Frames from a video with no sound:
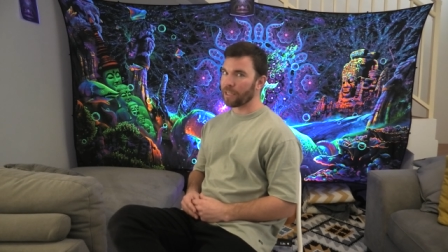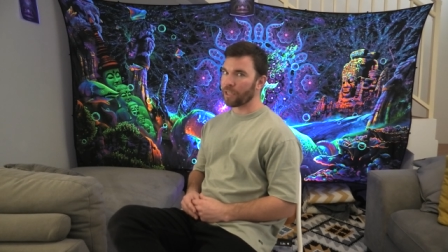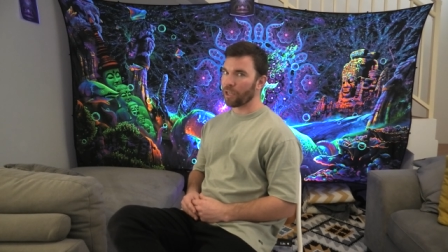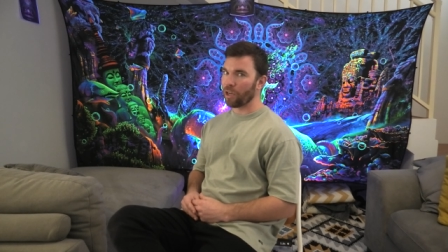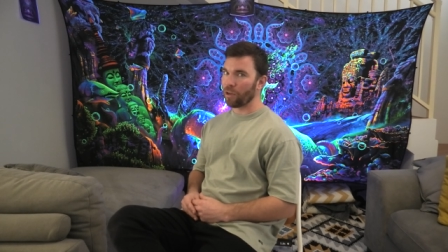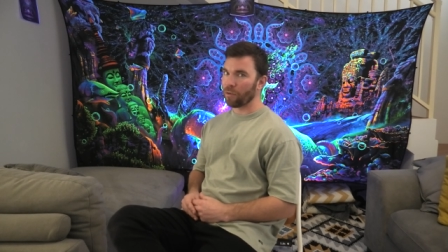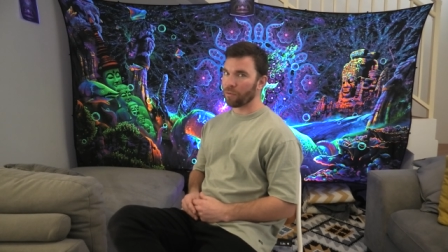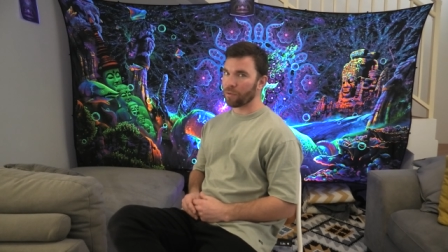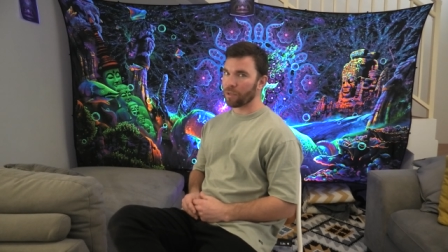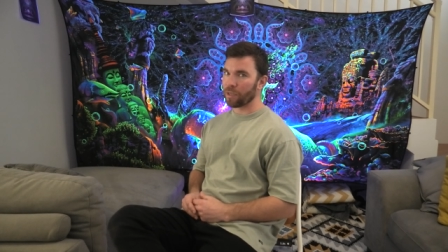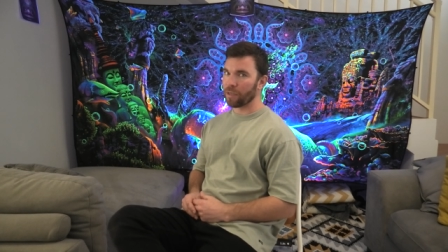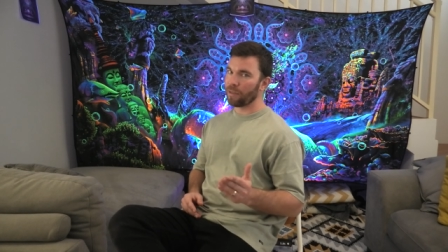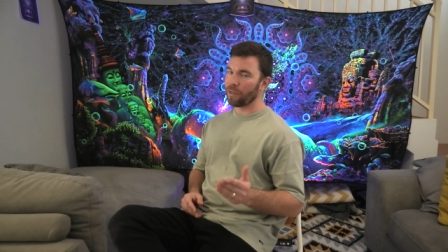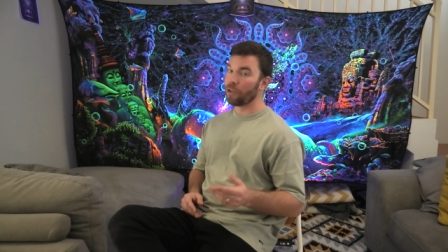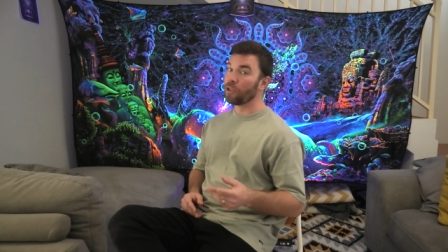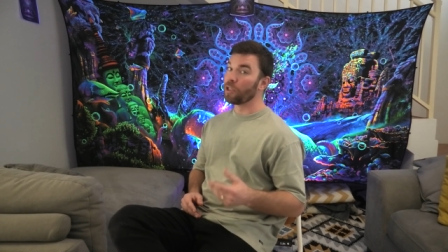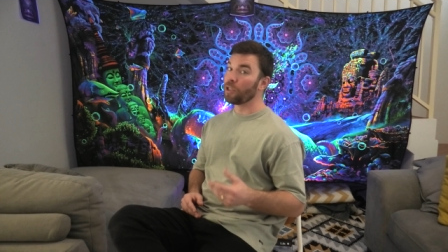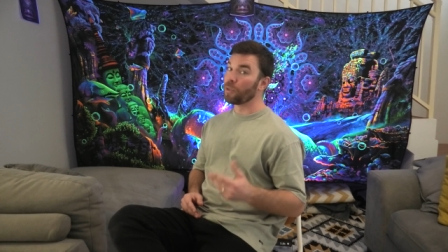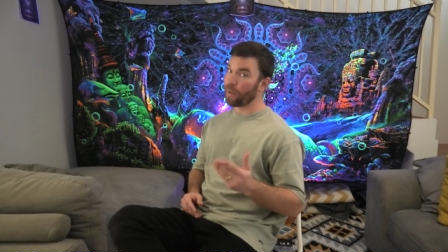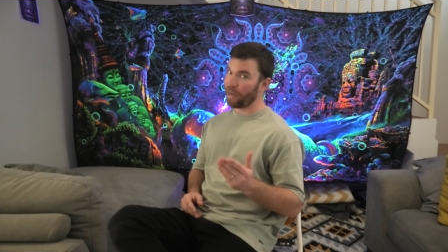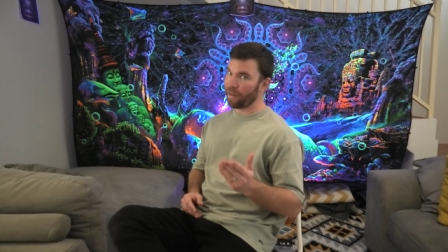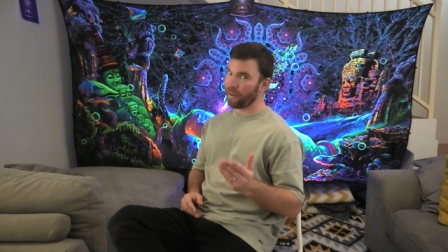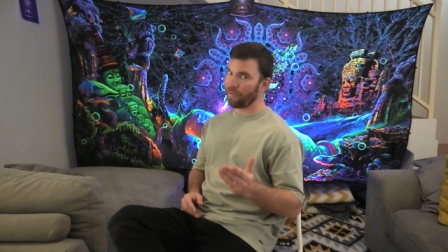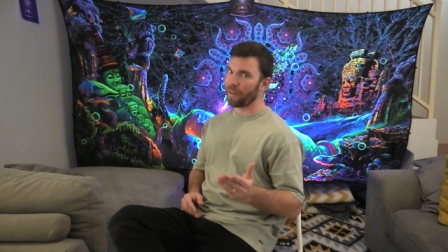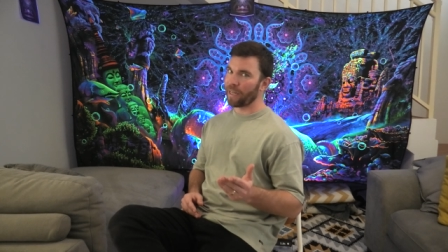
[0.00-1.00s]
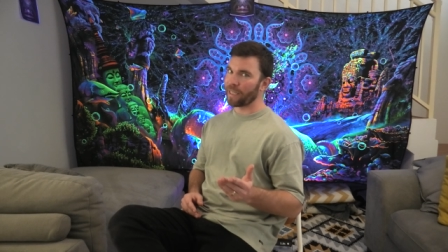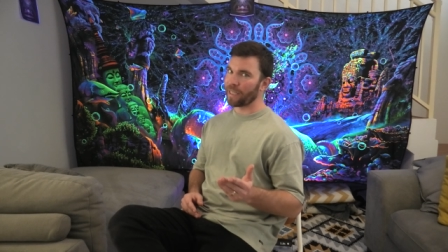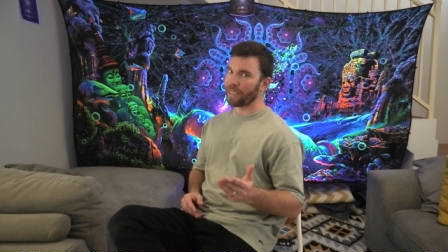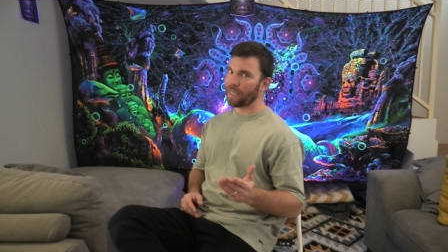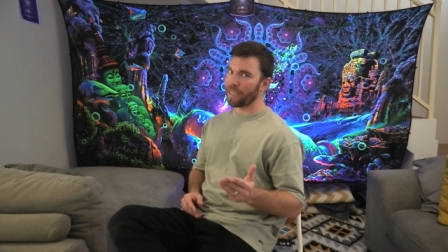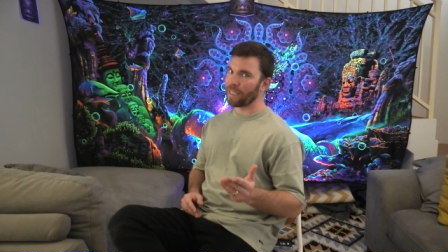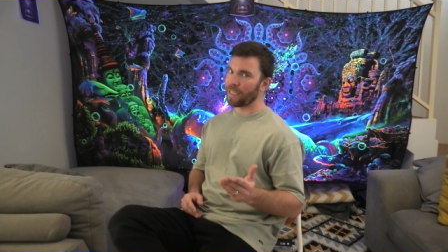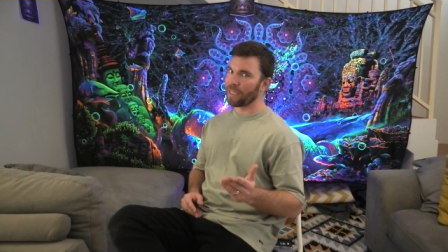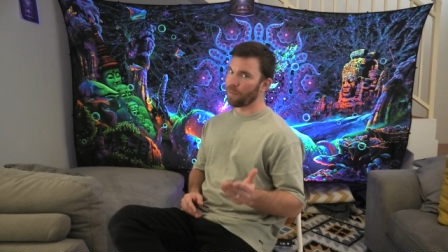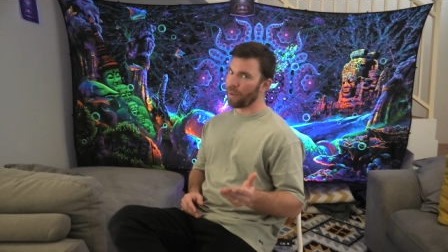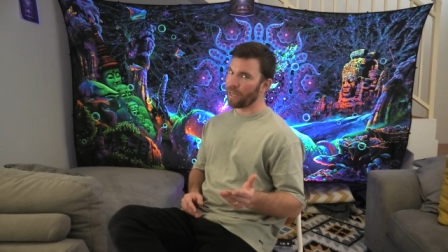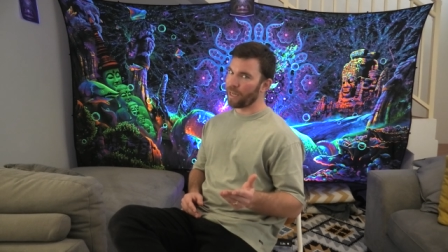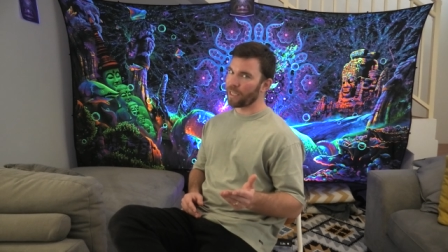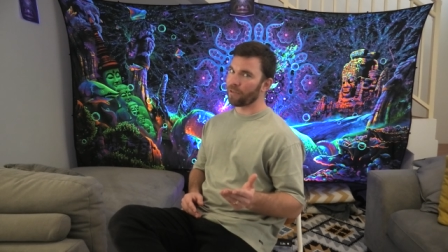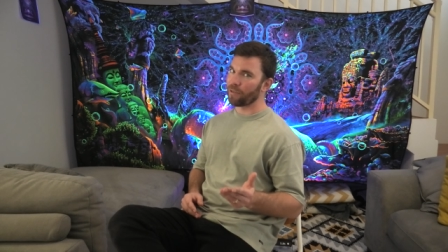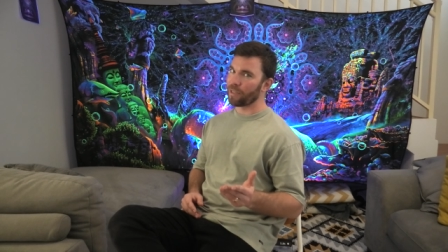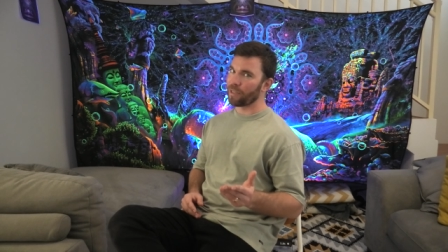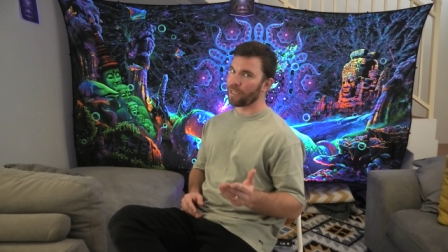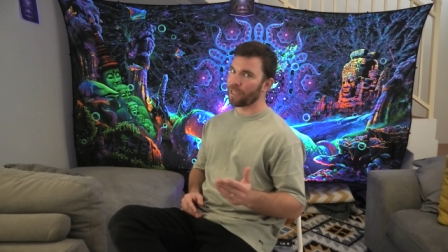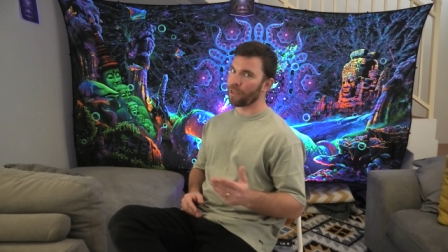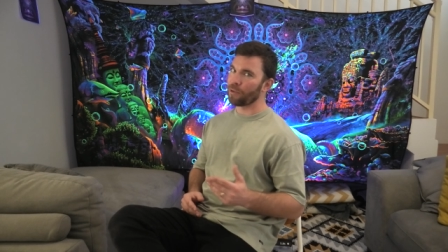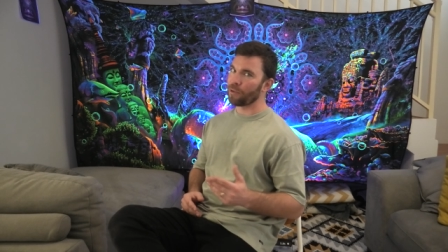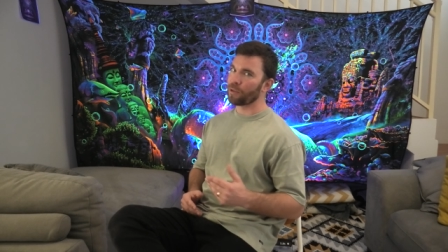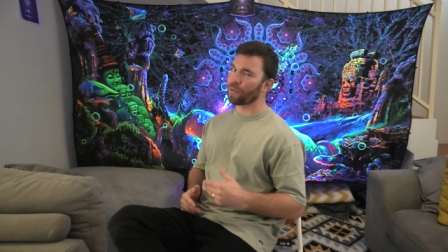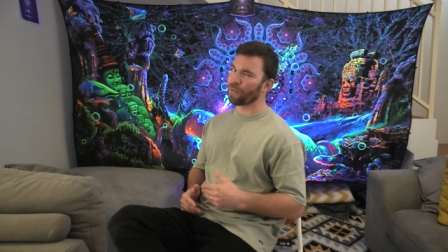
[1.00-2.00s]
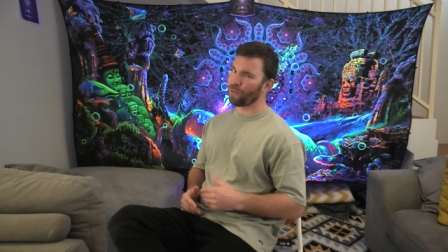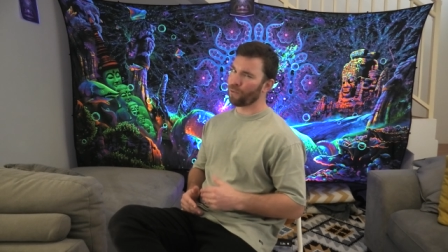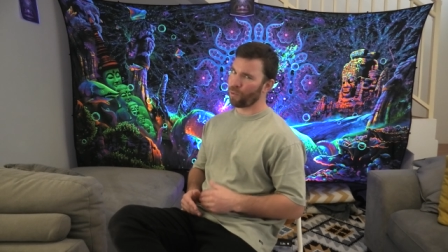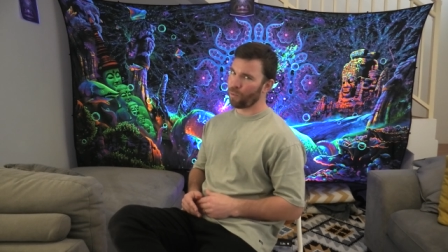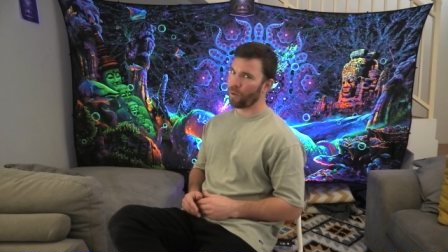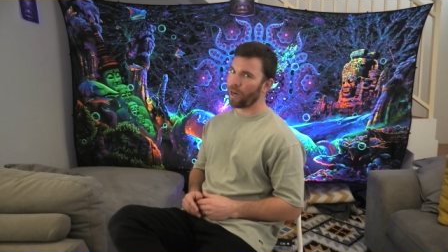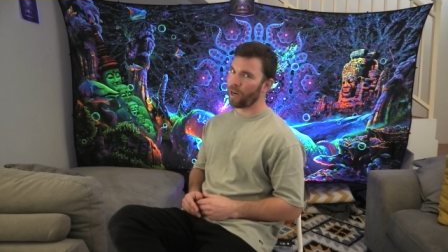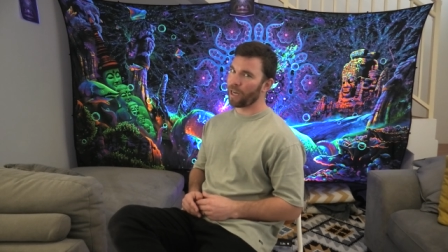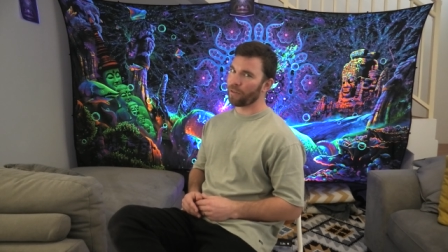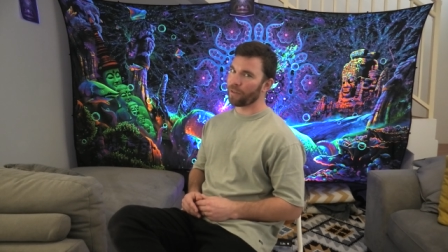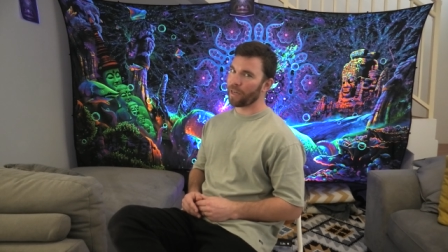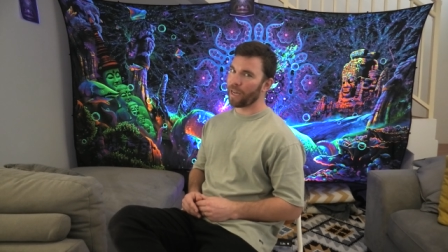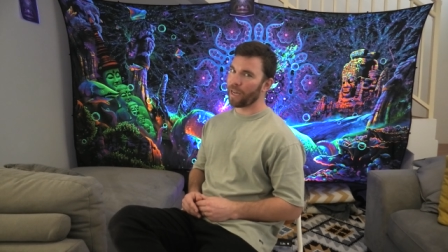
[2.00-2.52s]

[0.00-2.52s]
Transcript: Zolt, who's been flexing his mastering skills for a while